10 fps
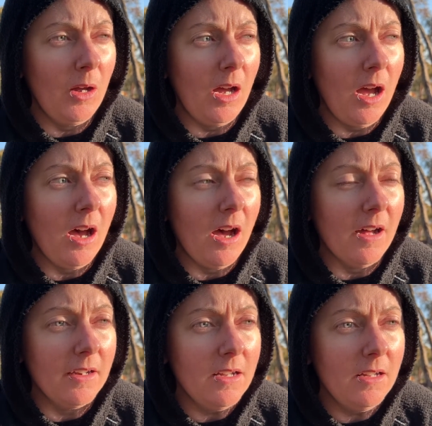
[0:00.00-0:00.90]

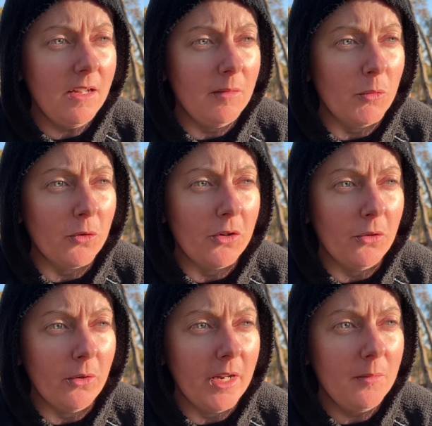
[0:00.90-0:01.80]
harder and more
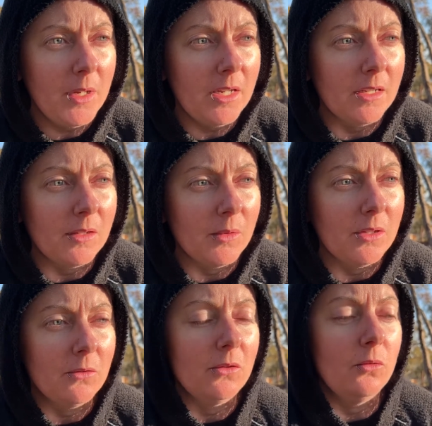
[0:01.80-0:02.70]
annoying, because with
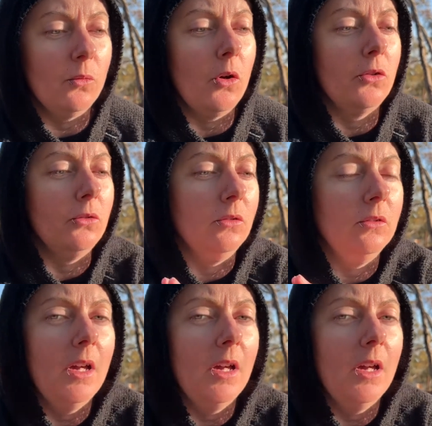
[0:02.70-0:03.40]
all the wattle